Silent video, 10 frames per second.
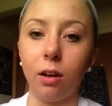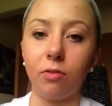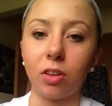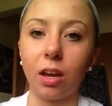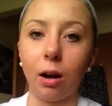
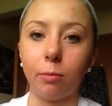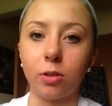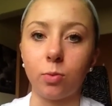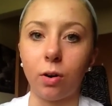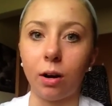the
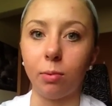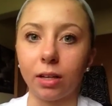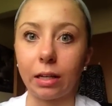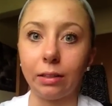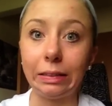camera's
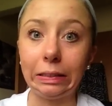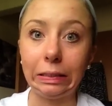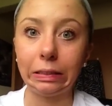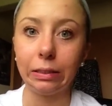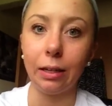wobbling.
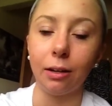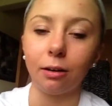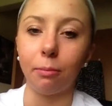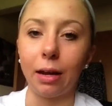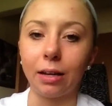
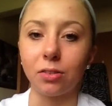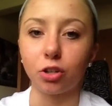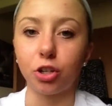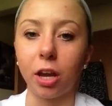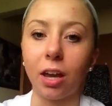My hands are
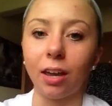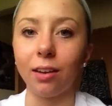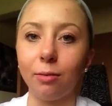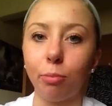shaky.